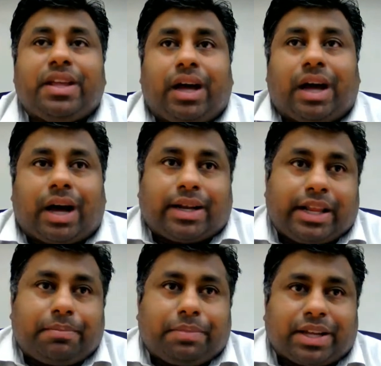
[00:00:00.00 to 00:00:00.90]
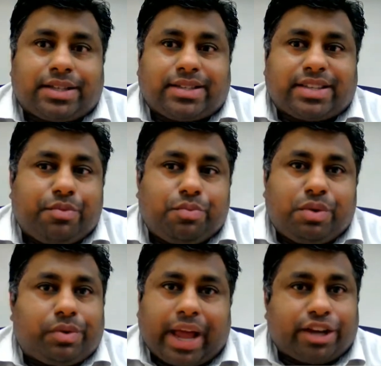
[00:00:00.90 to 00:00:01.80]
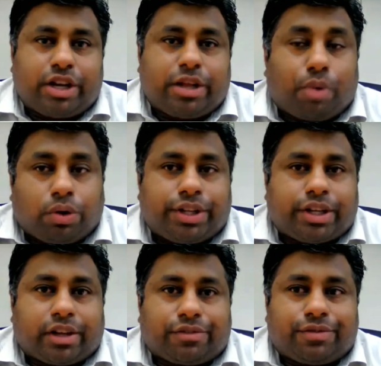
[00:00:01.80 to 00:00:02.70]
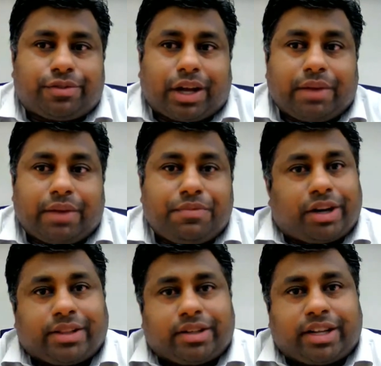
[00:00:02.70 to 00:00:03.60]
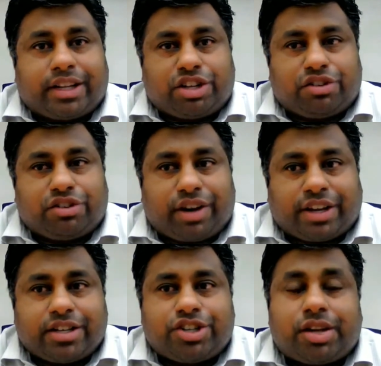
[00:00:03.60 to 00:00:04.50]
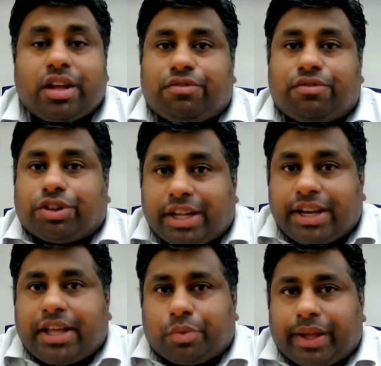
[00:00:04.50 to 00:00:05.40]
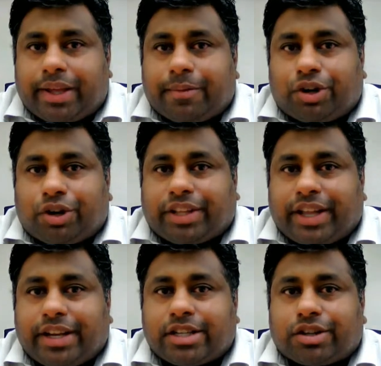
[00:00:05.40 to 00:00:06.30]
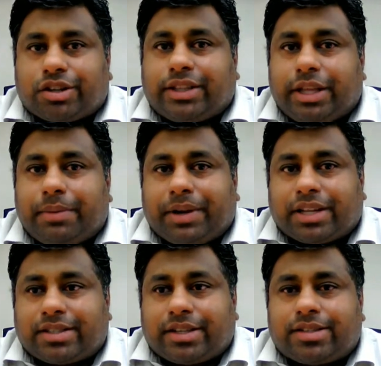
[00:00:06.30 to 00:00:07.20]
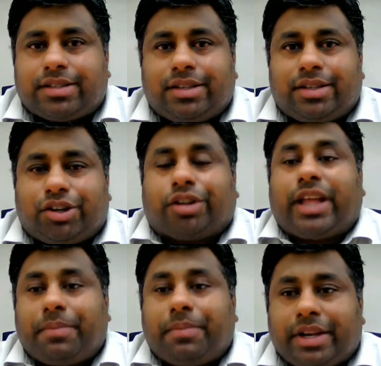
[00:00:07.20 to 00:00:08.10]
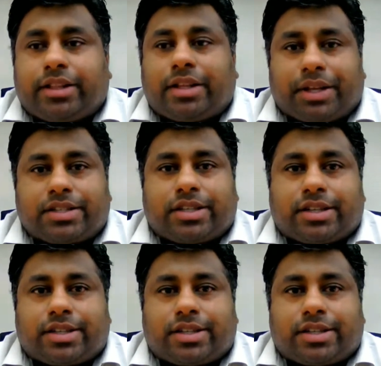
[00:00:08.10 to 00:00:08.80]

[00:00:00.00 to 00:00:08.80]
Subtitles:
are clean plastics. And we were actually bold enough, and we got international recognition for turning away containers of dirty plastics. Contaminated plastics.